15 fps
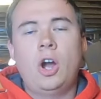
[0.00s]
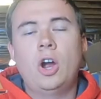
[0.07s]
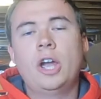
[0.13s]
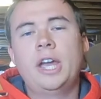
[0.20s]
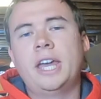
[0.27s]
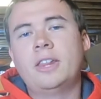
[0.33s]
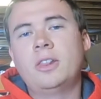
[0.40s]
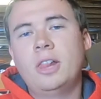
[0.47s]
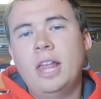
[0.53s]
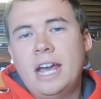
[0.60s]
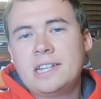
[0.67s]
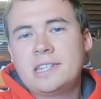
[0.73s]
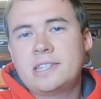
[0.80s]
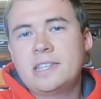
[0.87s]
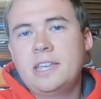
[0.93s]
All right, and
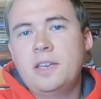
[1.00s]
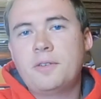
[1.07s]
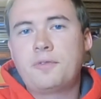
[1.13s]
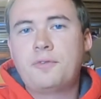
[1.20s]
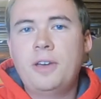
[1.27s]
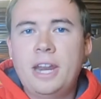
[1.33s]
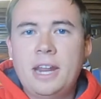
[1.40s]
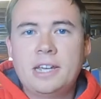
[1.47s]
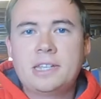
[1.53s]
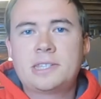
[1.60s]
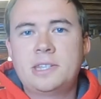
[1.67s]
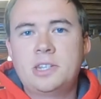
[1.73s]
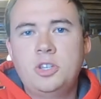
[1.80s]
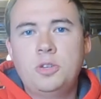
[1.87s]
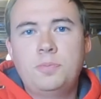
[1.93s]
lastly, FedEx
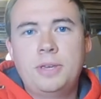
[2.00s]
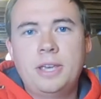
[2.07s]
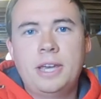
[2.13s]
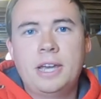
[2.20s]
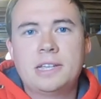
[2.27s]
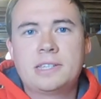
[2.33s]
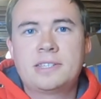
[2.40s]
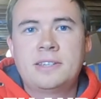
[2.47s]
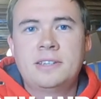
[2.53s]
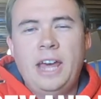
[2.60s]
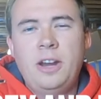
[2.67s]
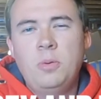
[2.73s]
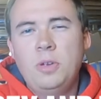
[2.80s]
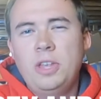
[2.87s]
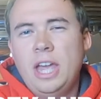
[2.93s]
and UPS. I
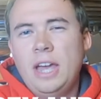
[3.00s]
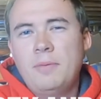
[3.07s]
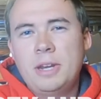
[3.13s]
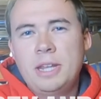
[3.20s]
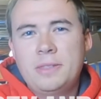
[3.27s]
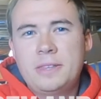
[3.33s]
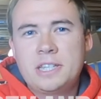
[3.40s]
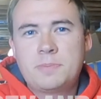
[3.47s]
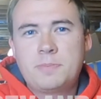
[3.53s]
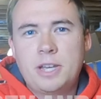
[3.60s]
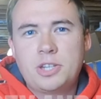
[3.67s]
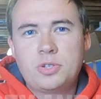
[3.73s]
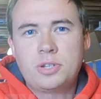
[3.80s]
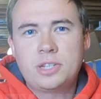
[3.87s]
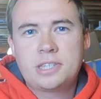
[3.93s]
don't really have anything
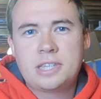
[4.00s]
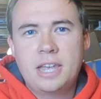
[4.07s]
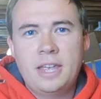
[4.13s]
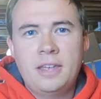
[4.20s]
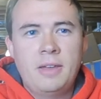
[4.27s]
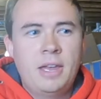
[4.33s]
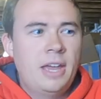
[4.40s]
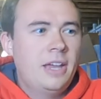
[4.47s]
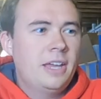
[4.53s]
special to say.